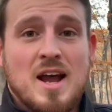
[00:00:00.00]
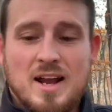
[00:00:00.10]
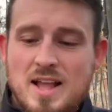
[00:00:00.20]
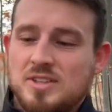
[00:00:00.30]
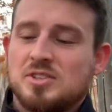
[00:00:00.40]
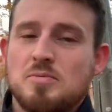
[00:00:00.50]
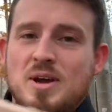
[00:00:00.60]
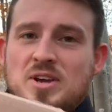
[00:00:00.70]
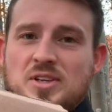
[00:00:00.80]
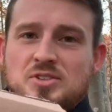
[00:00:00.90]
I got this in the mail
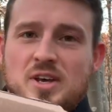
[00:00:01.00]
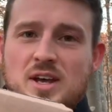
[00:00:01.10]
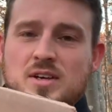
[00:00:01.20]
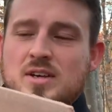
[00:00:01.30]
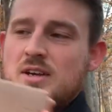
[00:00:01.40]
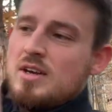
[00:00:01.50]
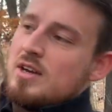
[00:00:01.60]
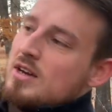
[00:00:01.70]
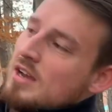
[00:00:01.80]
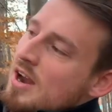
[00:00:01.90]
yesterday.
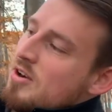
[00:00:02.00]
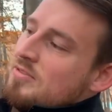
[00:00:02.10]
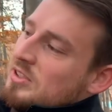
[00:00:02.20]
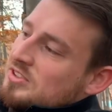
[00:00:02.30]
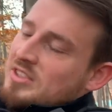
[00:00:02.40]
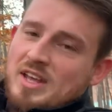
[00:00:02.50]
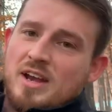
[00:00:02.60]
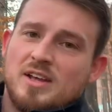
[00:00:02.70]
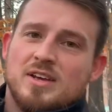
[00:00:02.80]
I don't know if you can see that.